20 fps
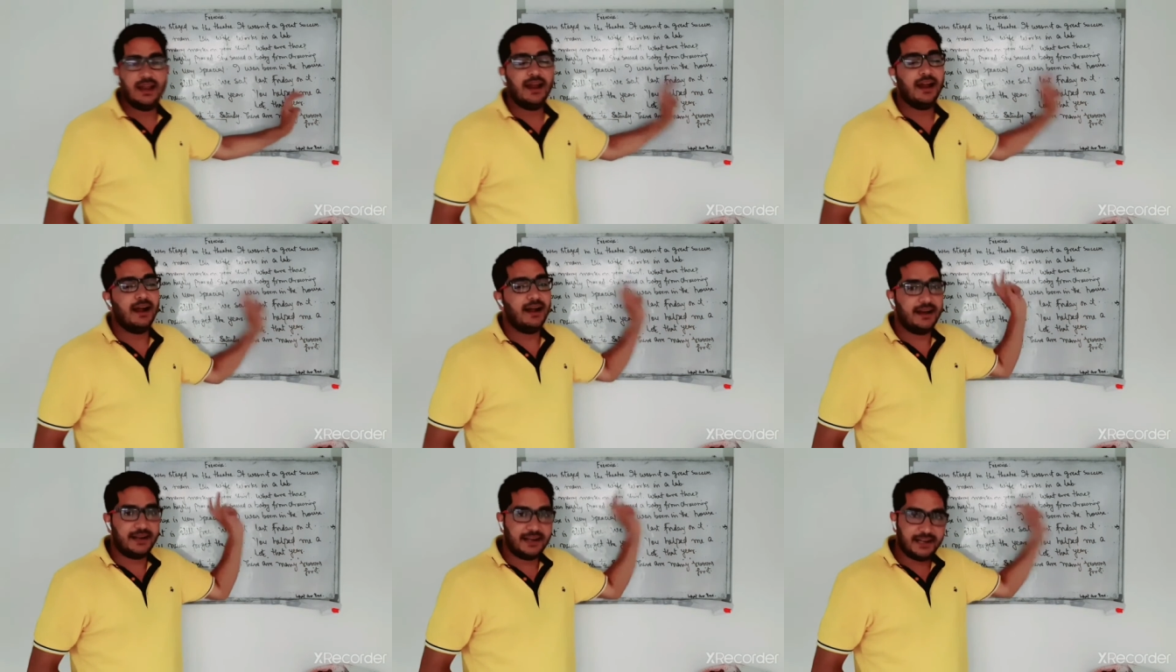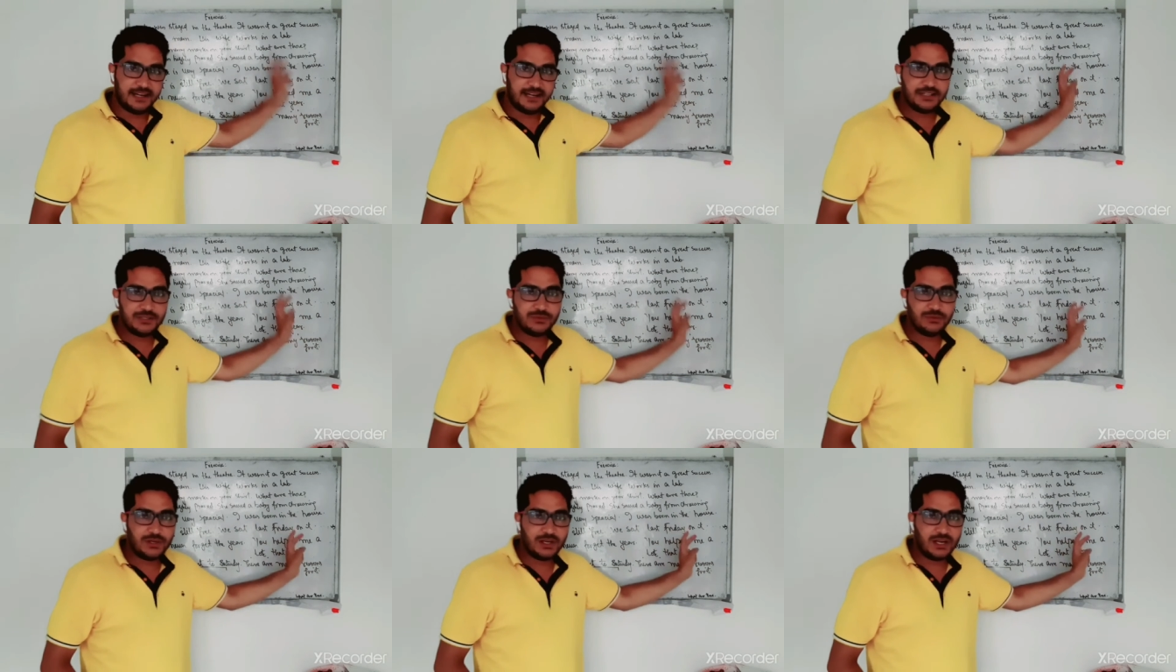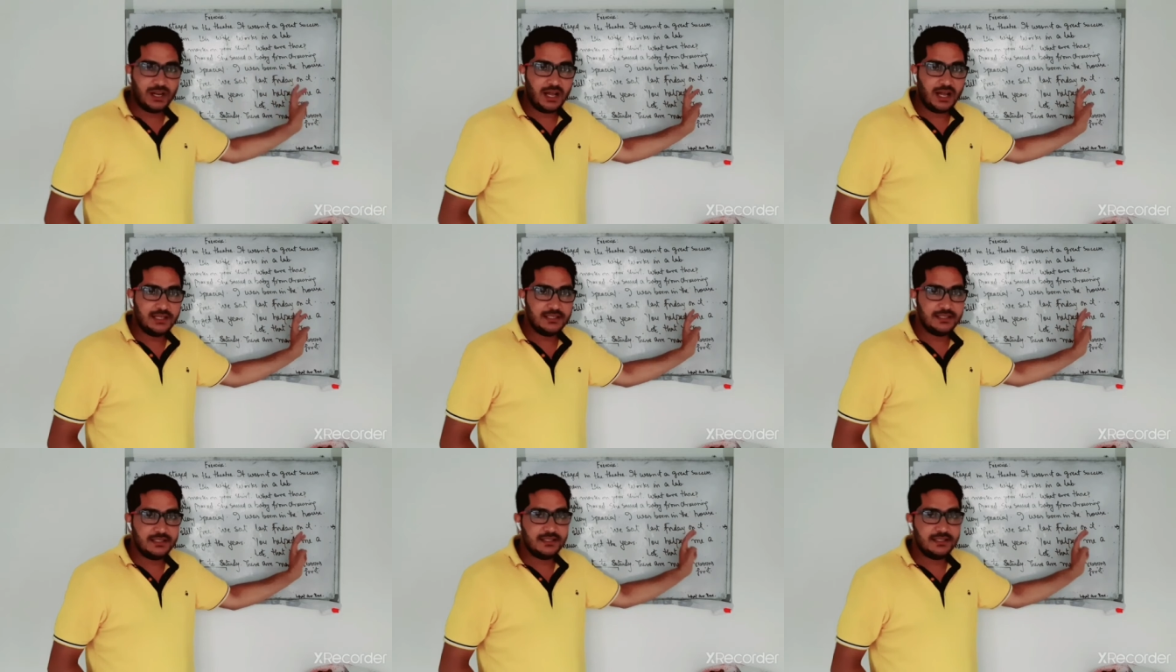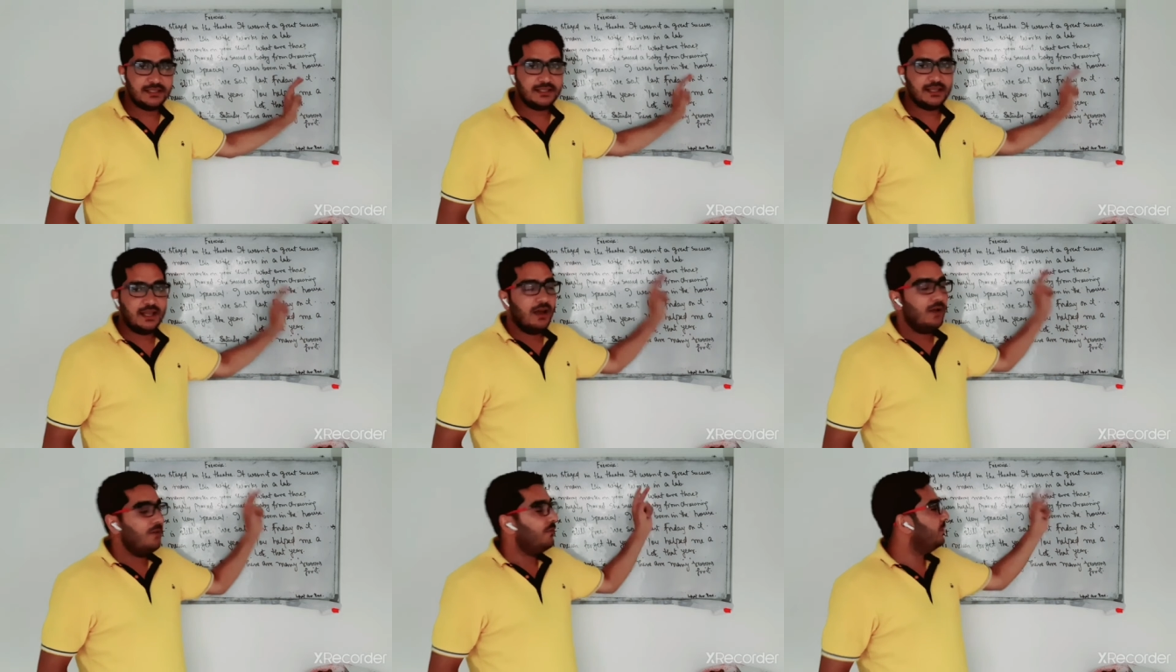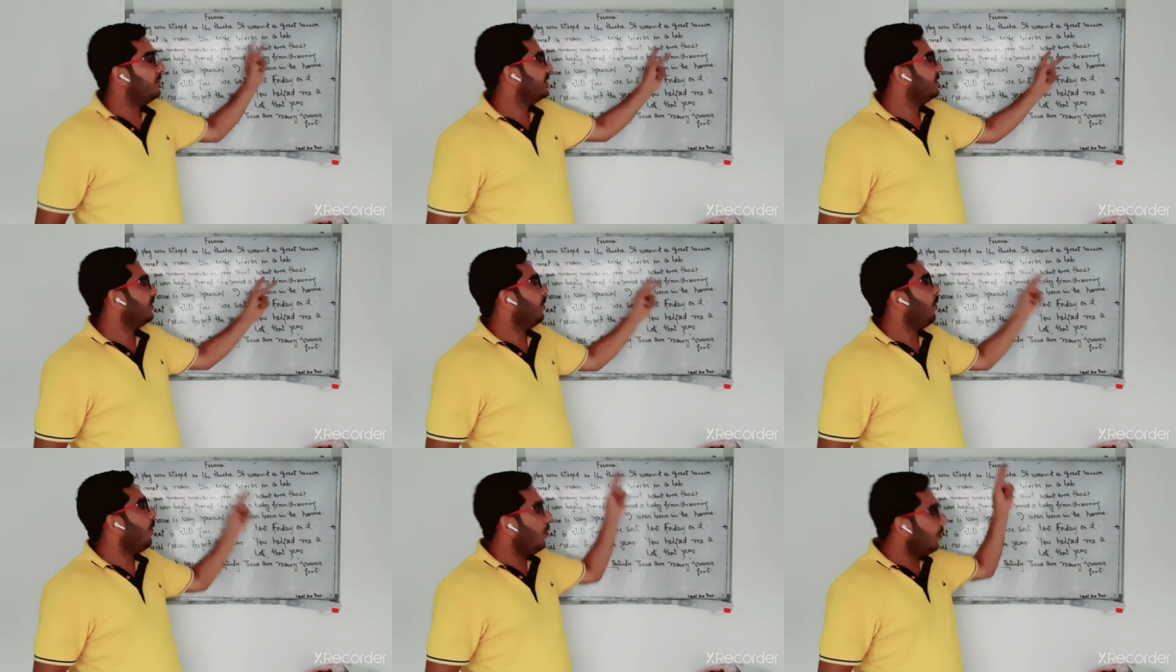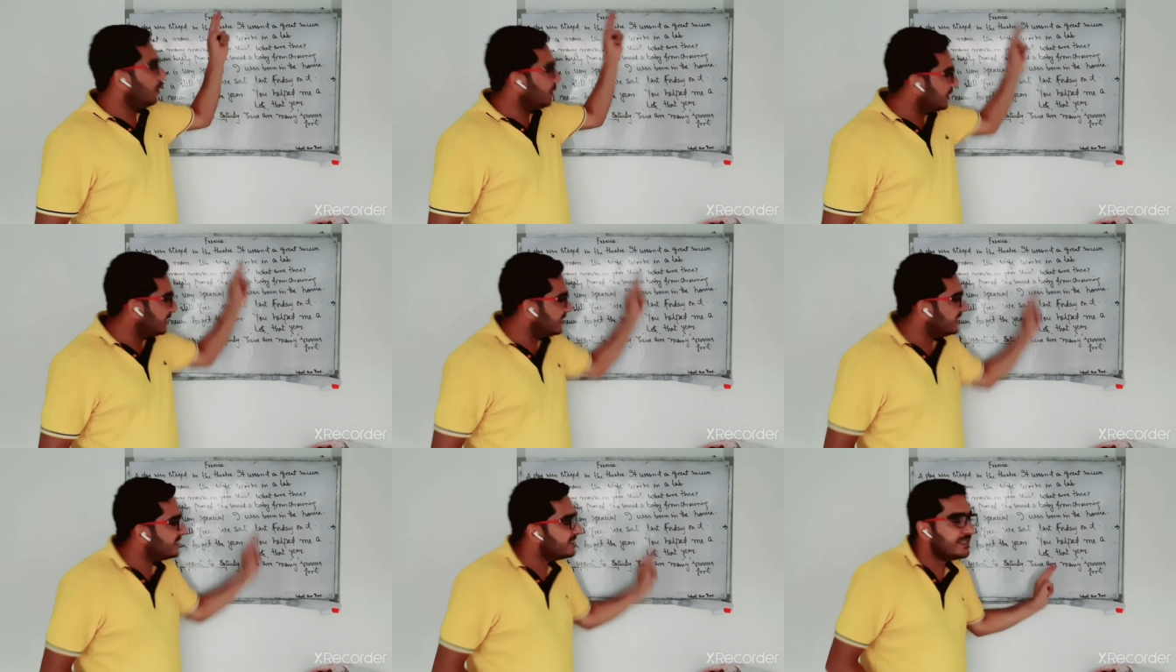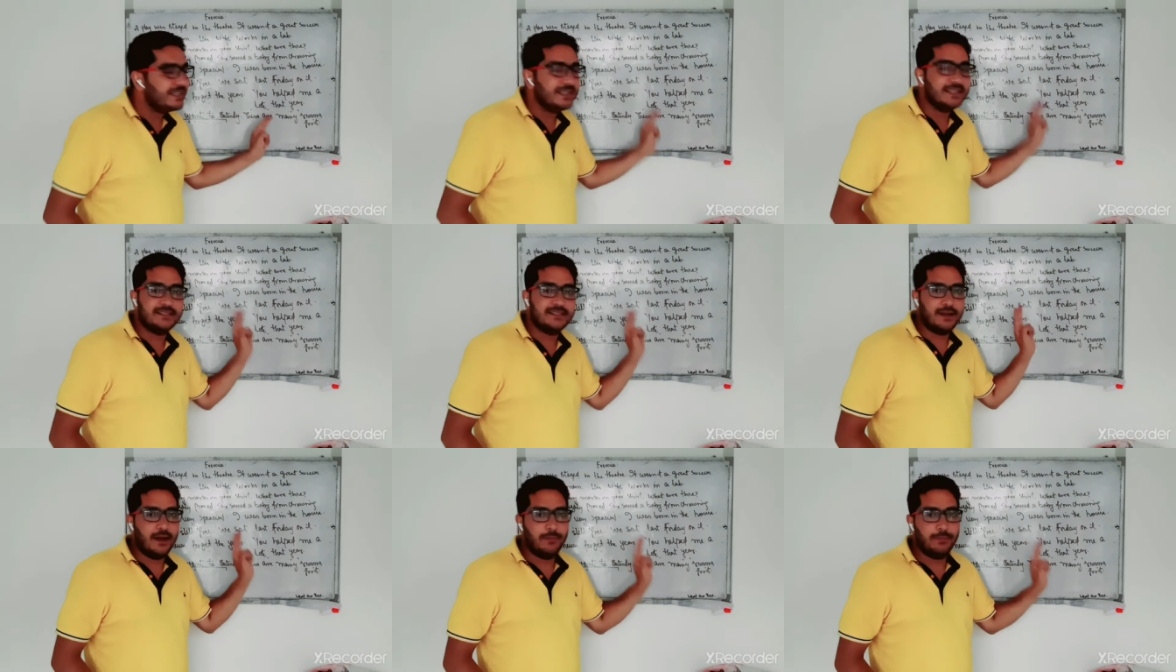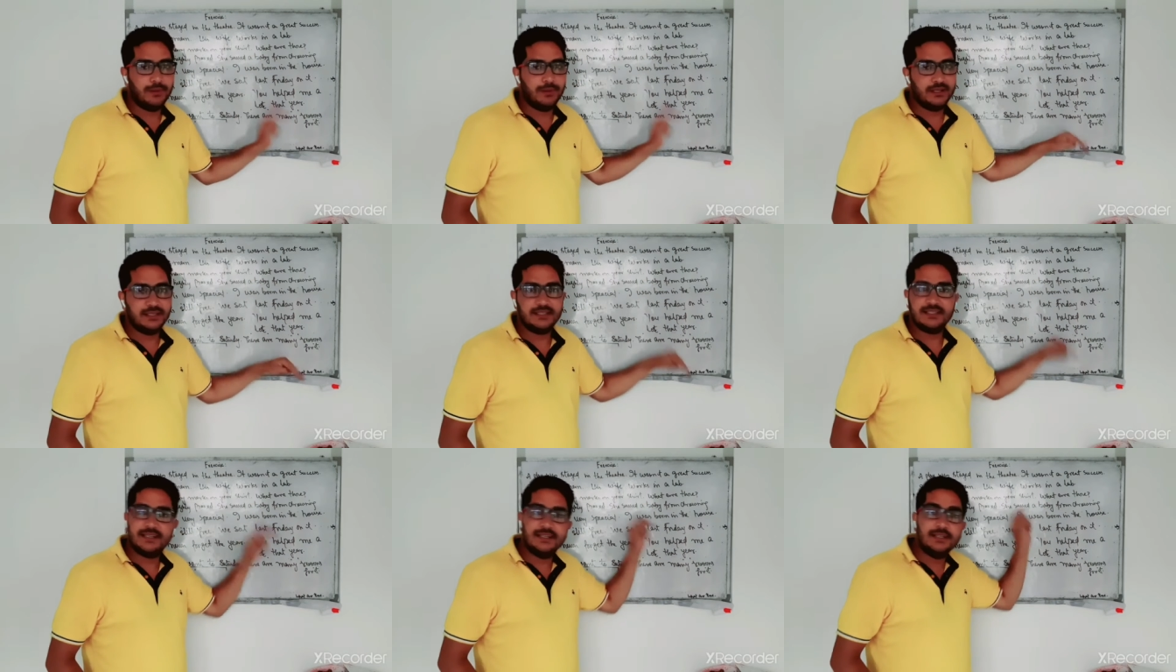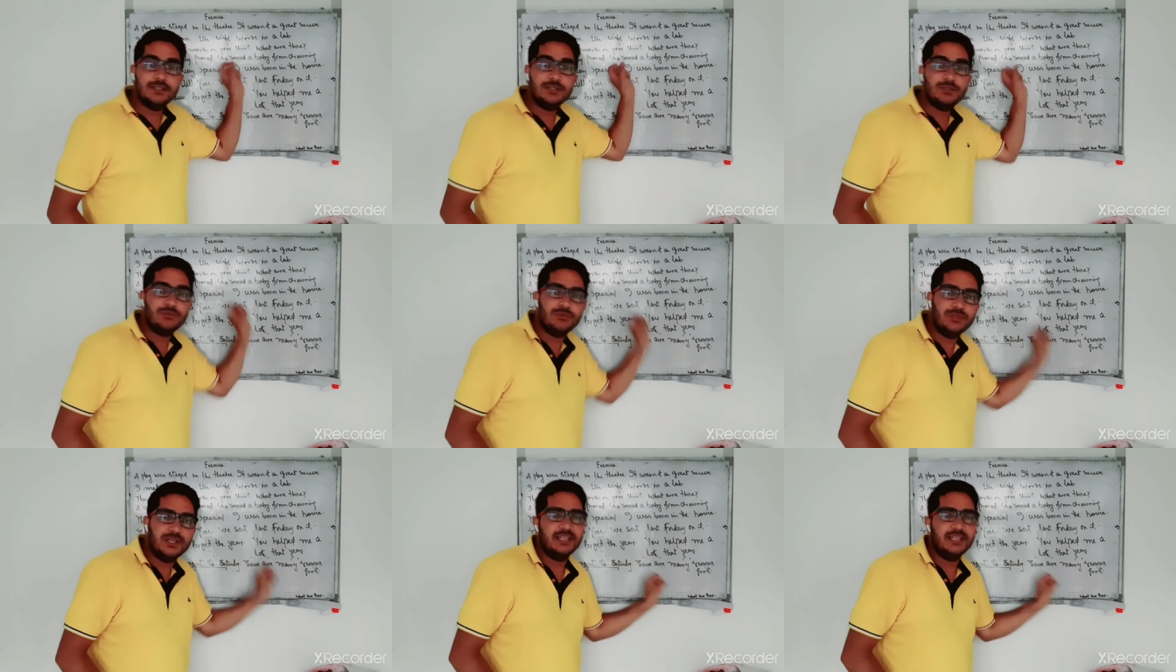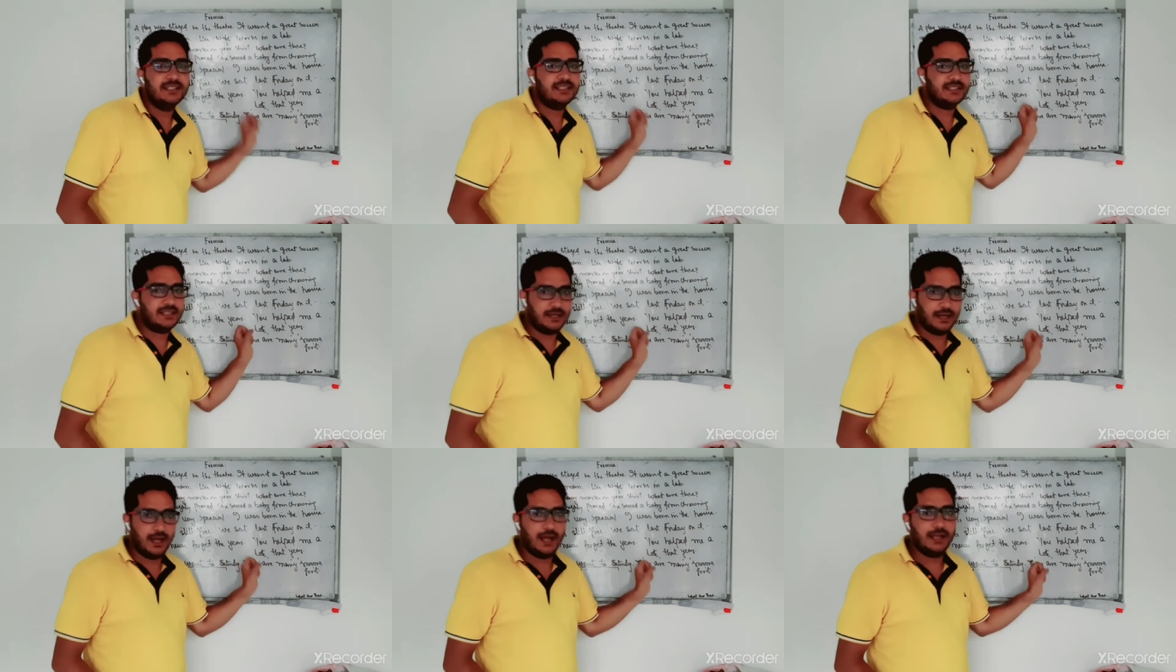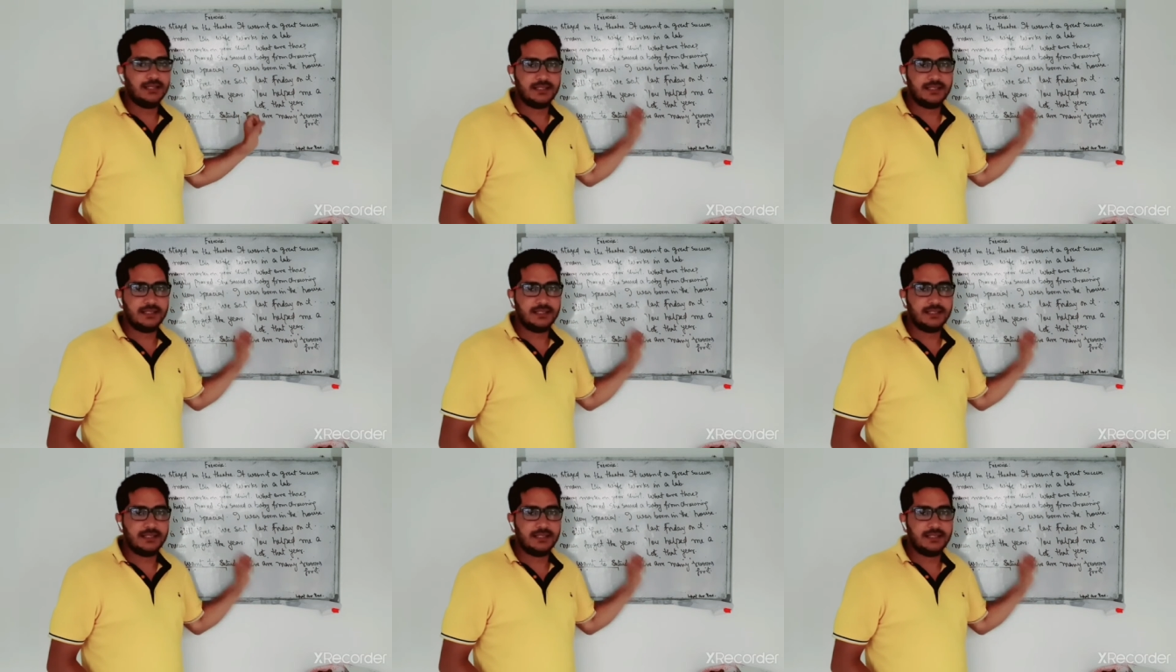relative clauses with all these examples in today's class.